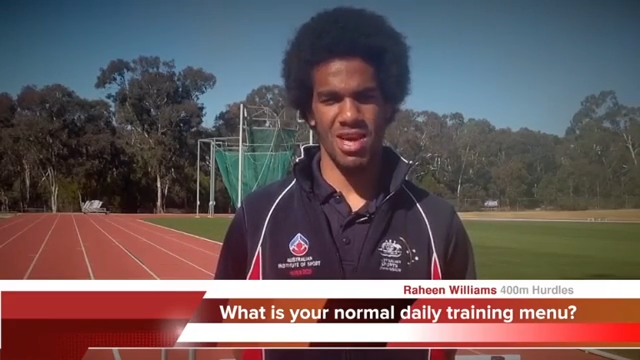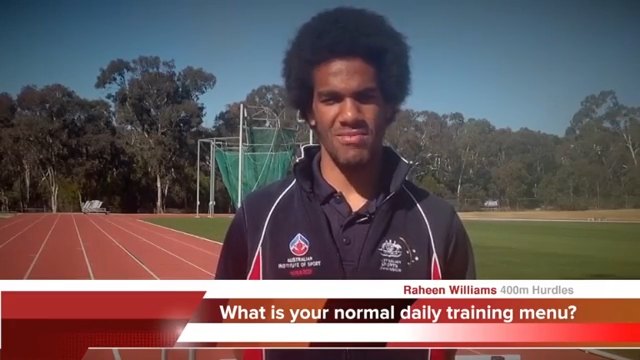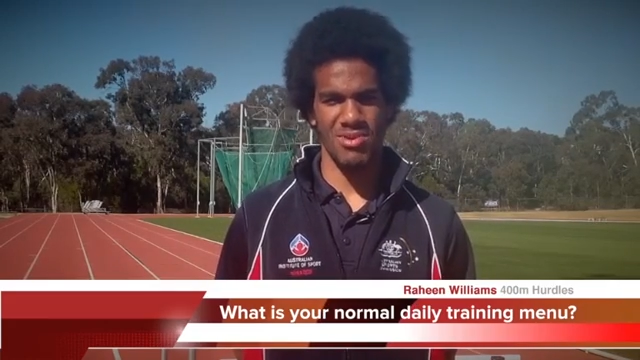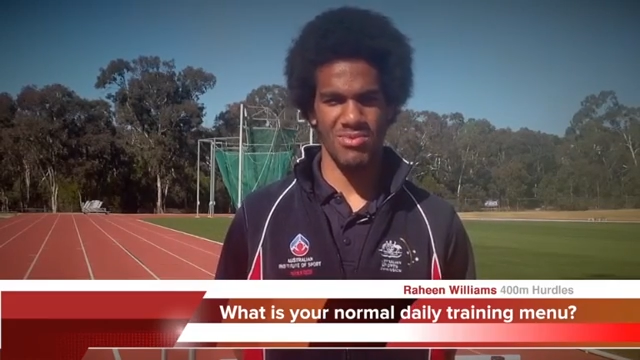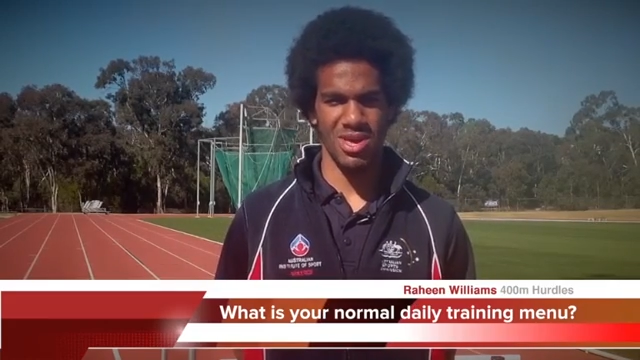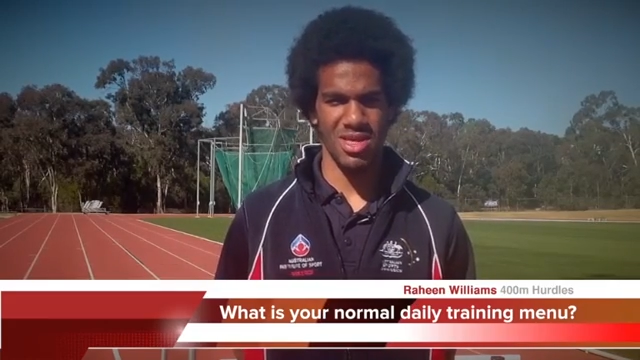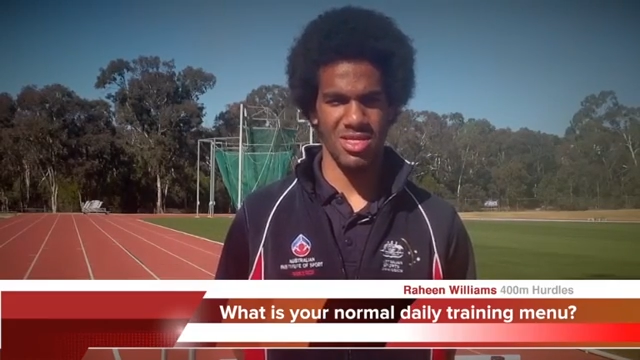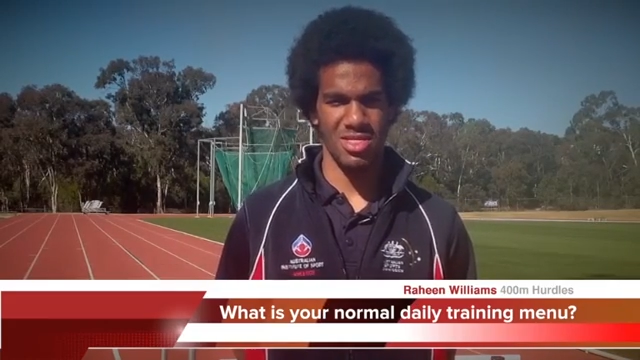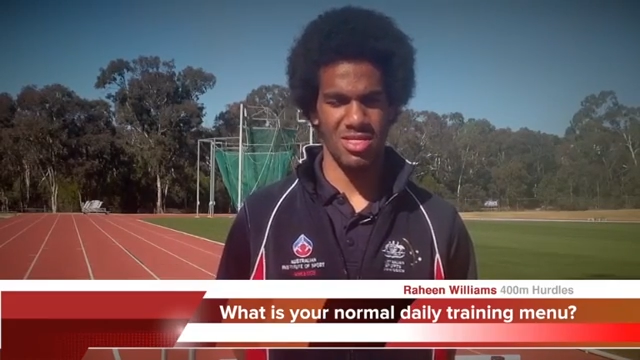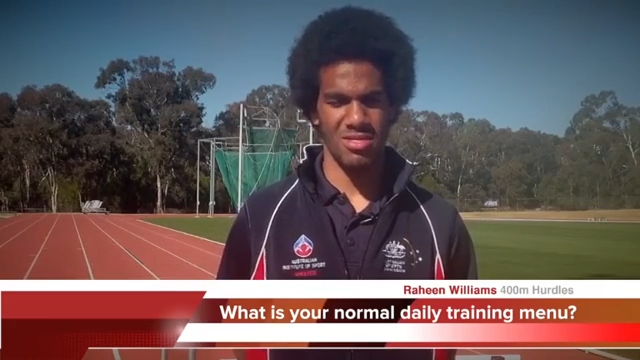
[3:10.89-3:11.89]
maybe
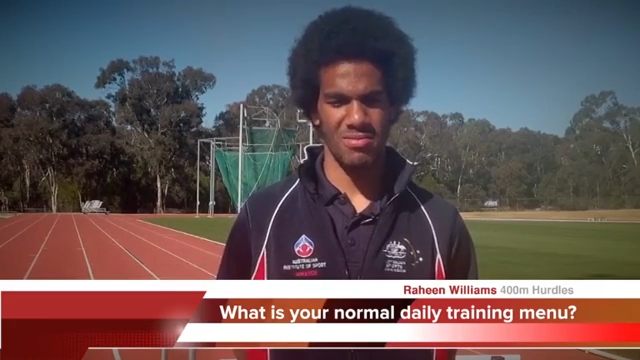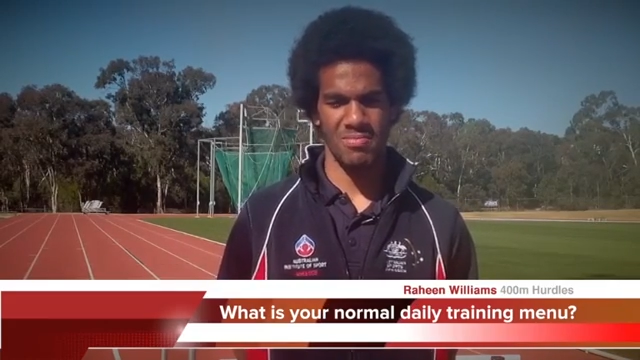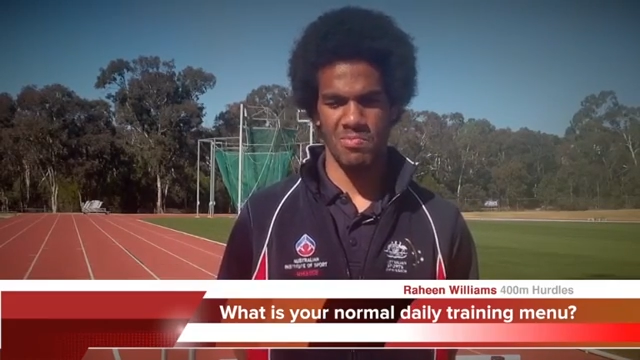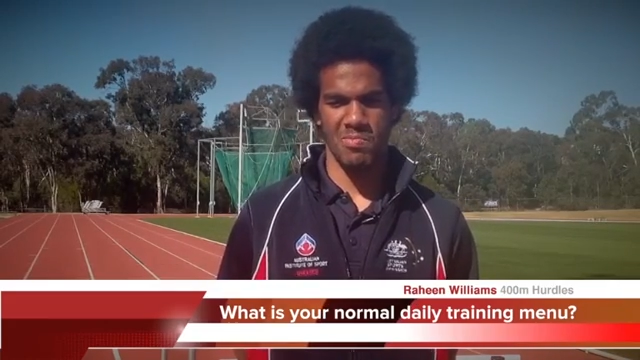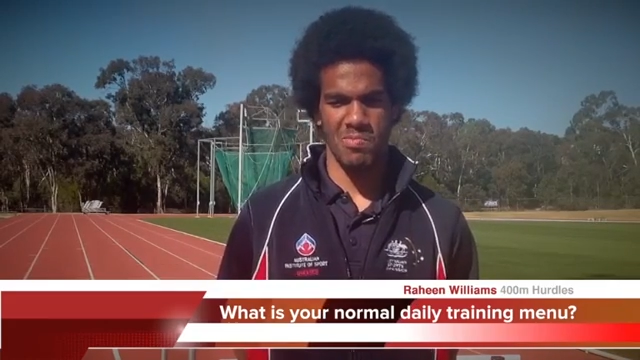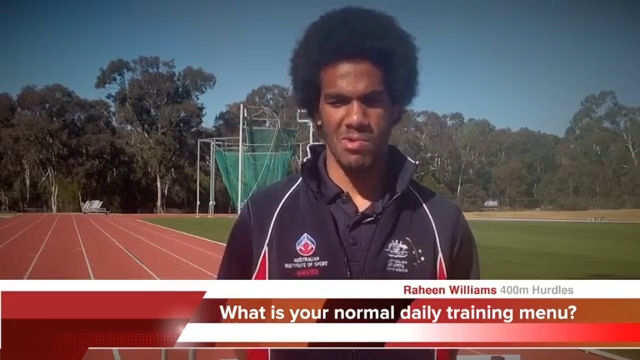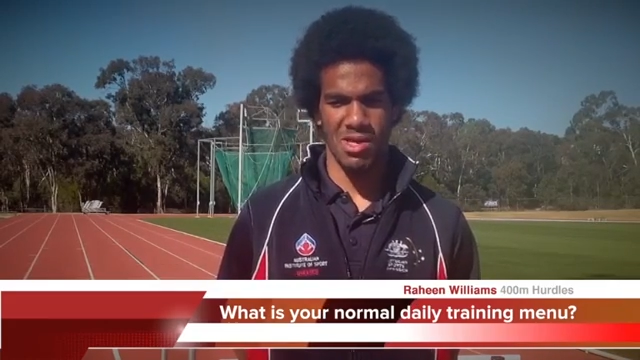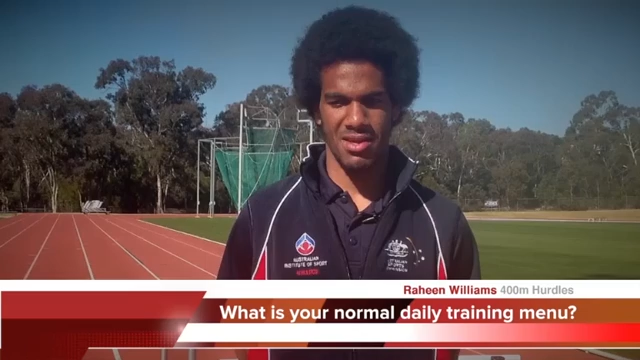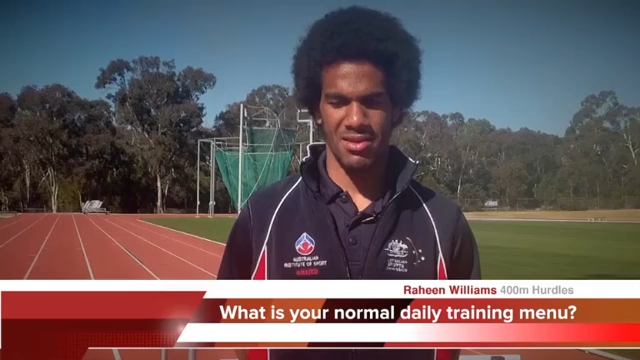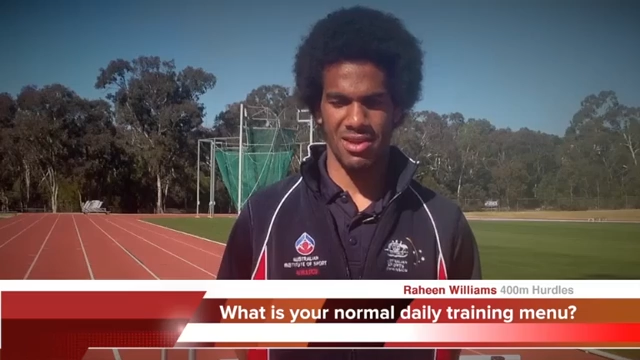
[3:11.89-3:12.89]
with
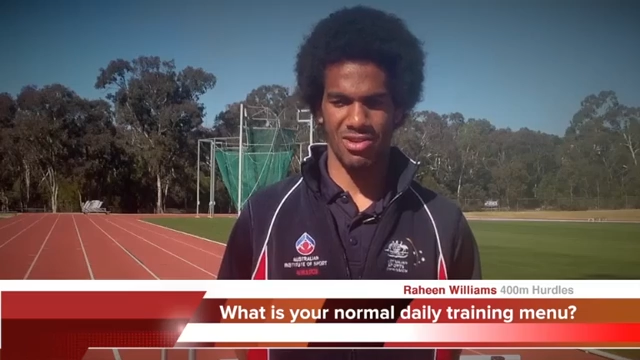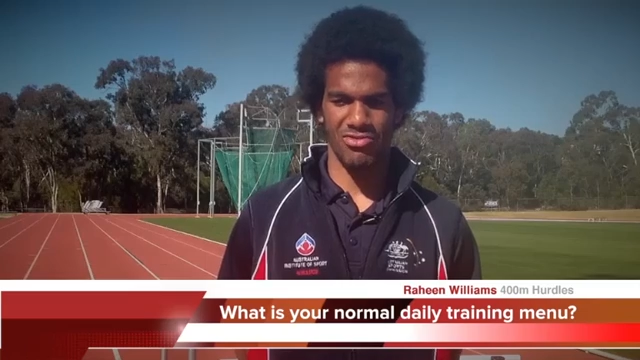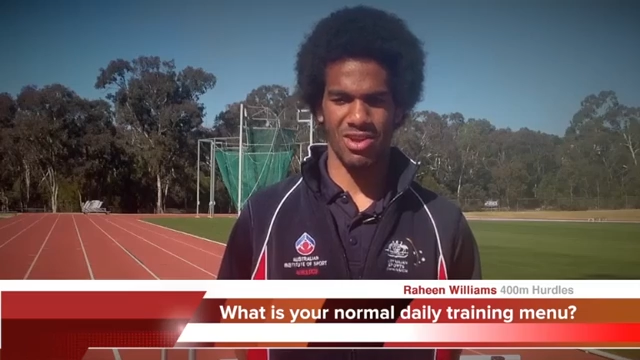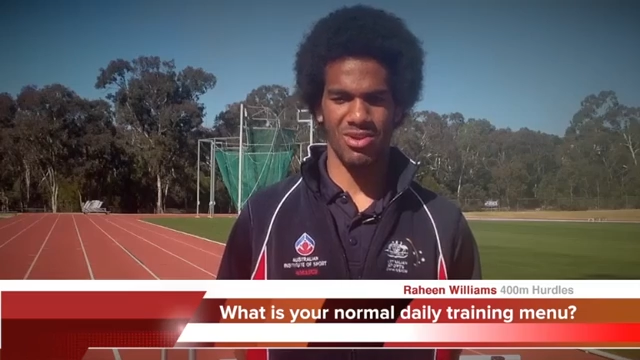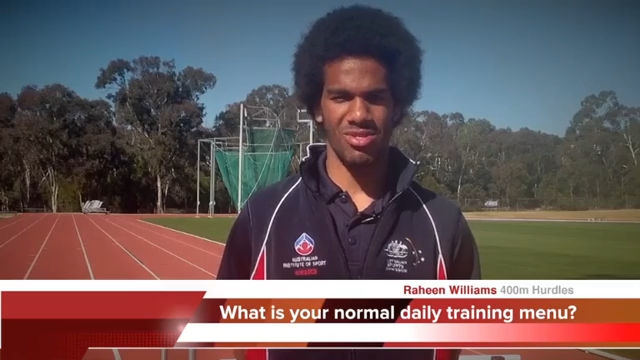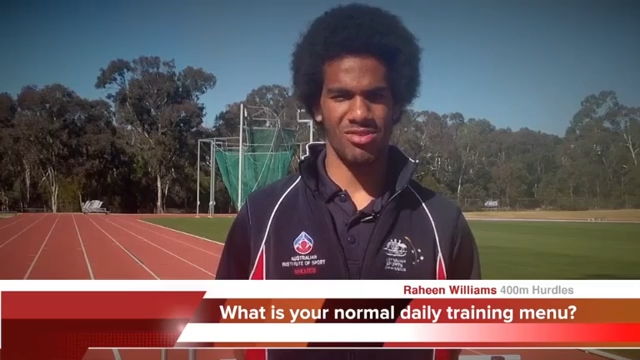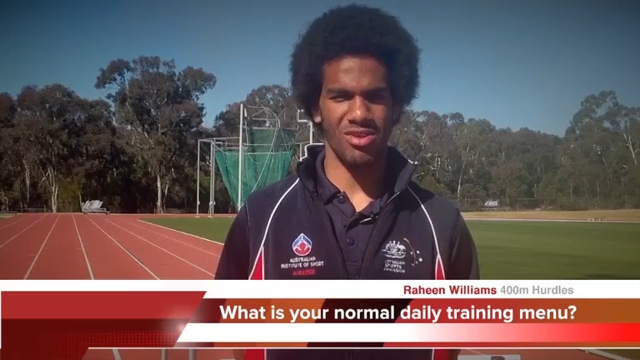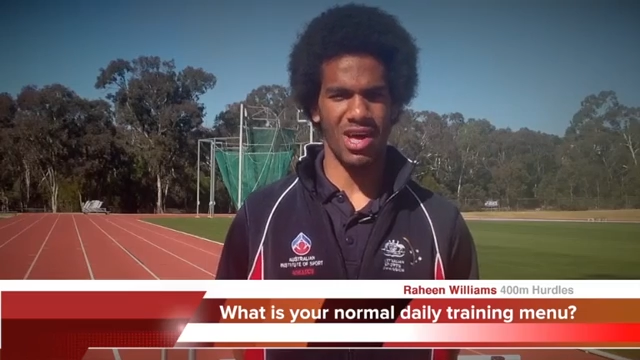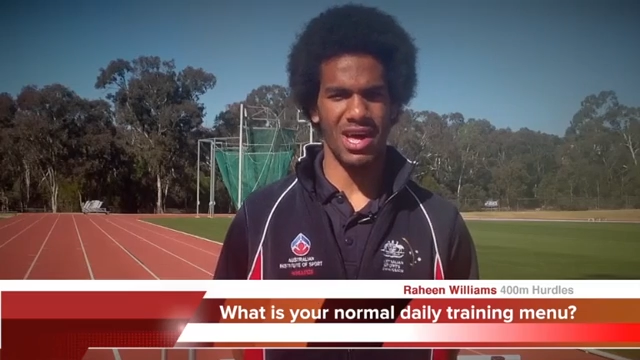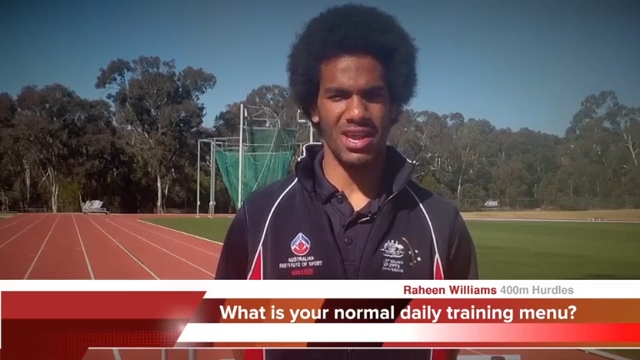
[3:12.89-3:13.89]
a drink on the
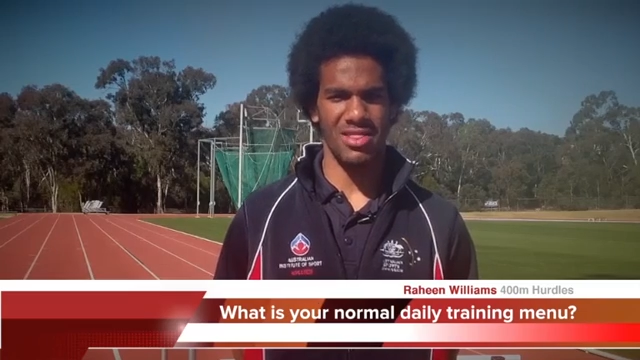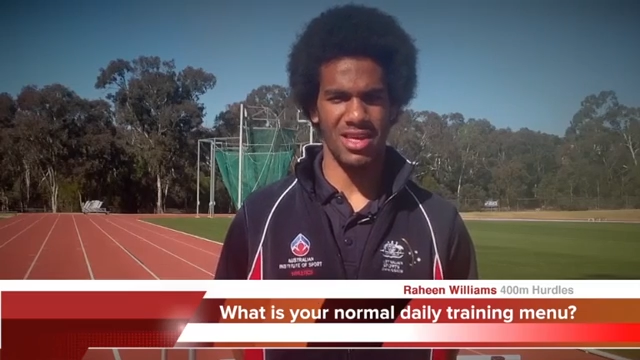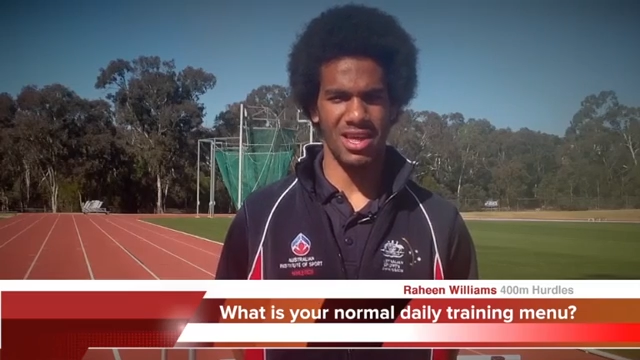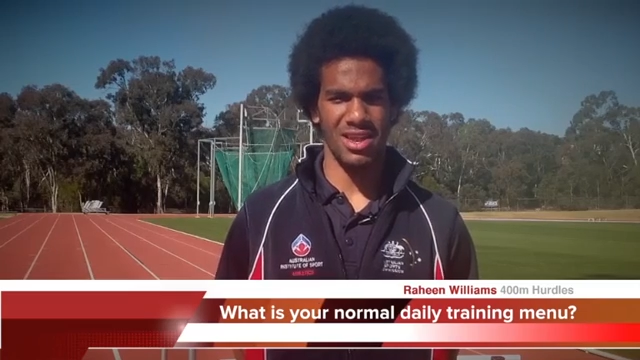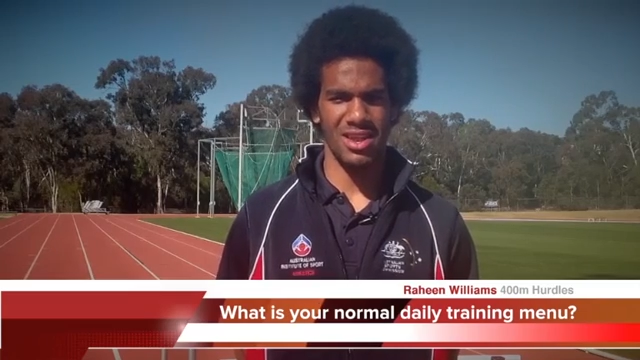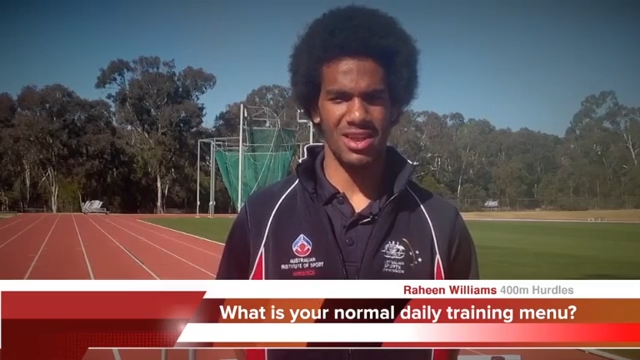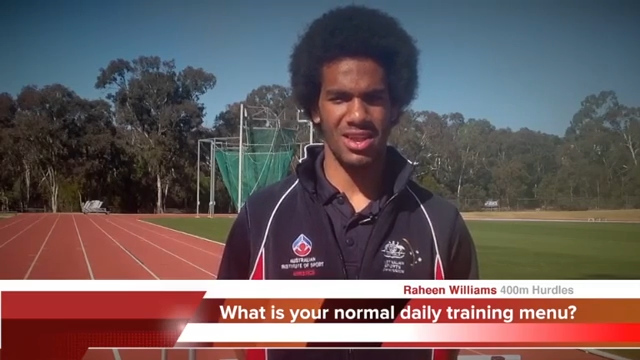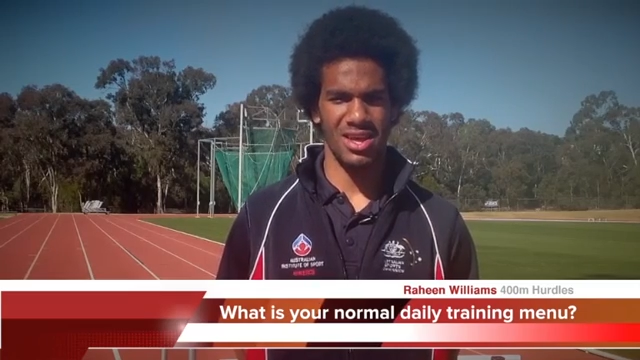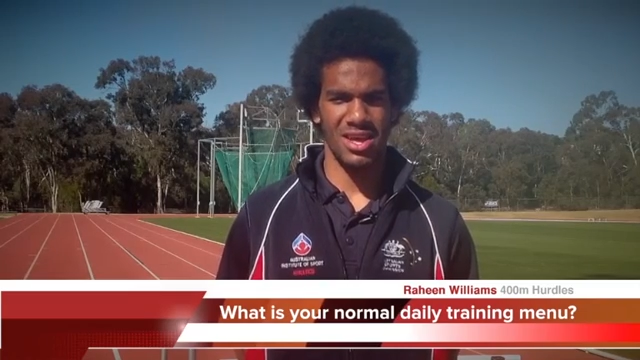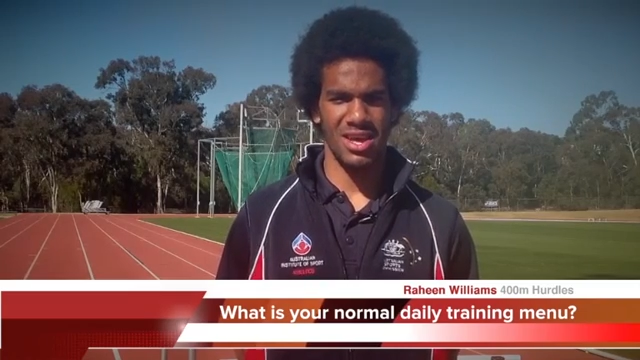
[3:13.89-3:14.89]
side, and then